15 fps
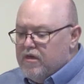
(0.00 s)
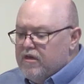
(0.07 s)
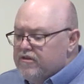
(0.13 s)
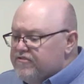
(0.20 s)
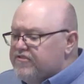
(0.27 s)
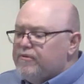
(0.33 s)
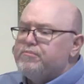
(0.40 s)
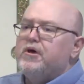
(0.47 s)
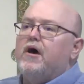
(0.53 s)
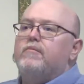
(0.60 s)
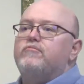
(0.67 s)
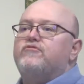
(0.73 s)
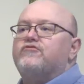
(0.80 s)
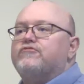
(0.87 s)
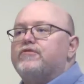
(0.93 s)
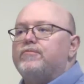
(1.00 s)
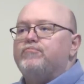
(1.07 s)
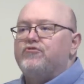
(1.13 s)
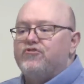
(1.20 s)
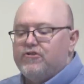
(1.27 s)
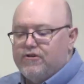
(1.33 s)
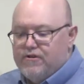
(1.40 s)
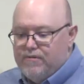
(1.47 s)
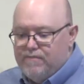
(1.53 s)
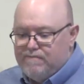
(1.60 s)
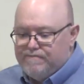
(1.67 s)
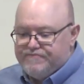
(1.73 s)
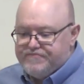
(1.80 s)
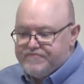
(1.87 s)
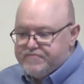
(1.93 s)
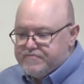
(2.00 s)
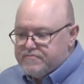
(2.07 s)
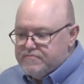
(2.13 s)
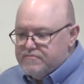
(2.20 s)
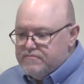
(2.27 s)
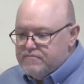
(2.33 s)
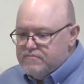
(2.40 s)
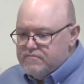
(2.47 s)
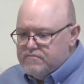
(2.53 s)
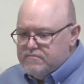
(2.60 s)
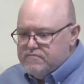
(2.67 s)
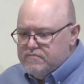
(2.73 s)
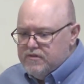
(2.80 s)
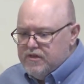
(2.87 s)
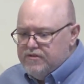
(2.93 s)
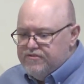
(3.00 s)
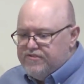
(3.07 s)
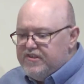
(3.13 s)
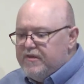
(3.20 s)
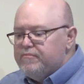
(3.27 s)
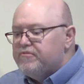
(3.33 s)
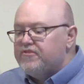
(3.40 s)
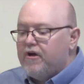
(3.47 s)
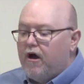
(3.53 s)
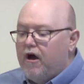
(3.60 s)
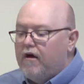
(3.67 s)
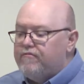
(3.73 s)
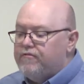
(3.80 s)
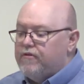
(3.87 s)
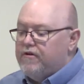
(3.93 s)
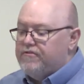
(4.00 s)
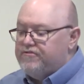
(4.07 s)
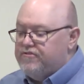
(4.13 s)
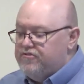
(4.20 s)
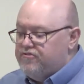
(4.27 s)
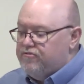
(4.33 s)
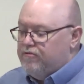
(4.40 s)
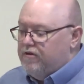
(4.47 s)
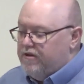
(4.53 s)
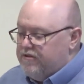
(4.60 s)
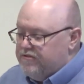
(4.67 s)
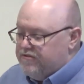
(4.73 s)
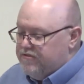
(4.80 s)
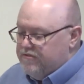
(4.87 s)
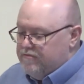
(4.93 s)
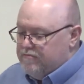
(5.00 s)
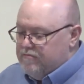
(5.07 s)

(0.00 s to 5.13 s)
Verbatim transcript: Sometimes Scripture seems to offer us a choice.